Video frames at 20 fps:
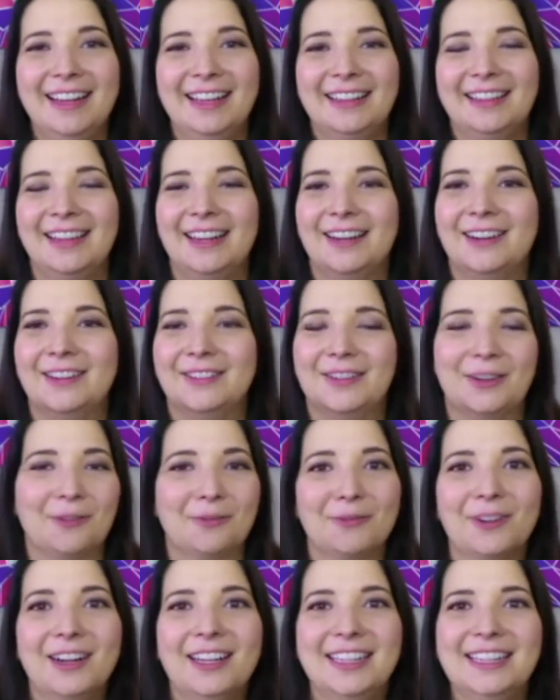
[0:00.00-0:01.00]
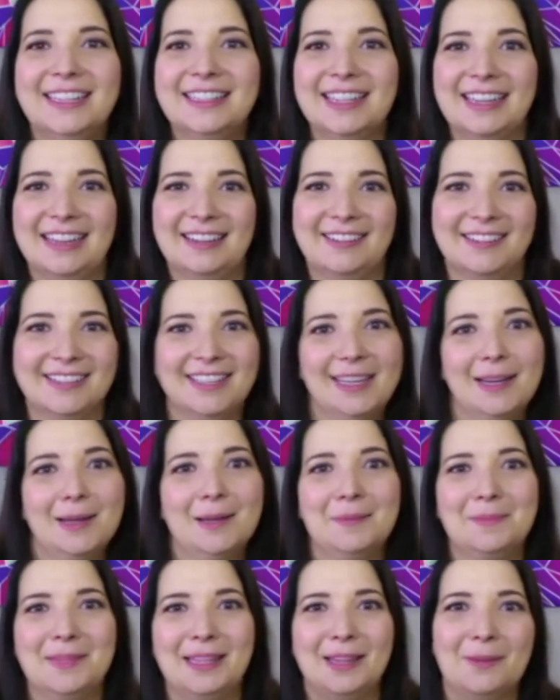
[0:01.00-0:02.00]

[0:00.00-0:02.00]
their their runs and their sit-ups and